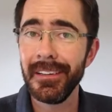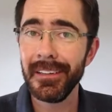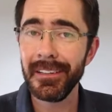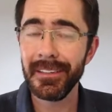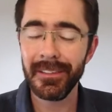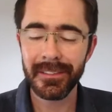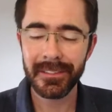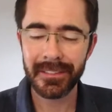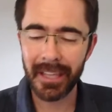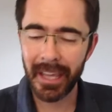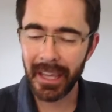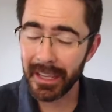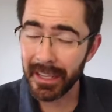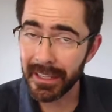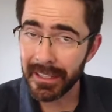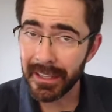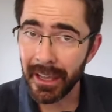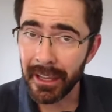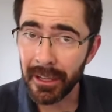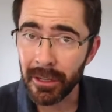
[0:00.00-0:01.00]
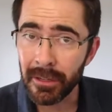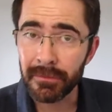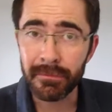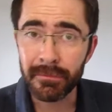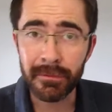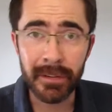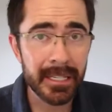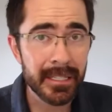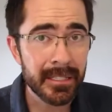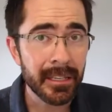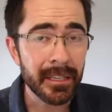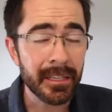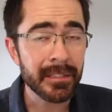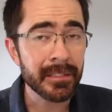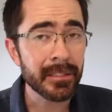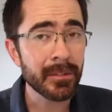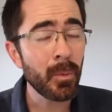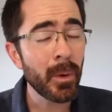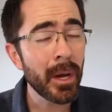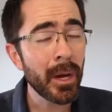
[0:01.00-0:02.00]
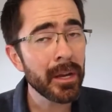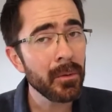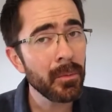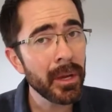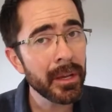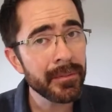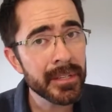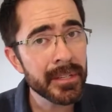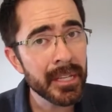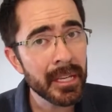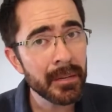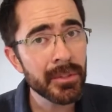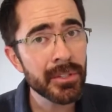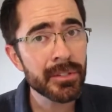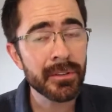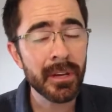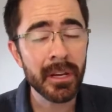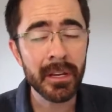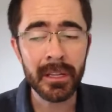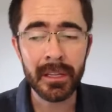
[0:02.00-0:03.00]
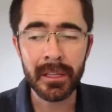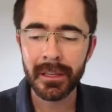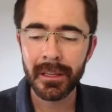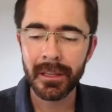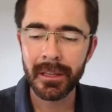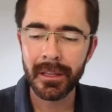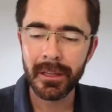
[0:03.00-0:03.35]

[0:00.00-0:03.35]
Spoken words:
Taking a day off, resting, is one way of demonstrating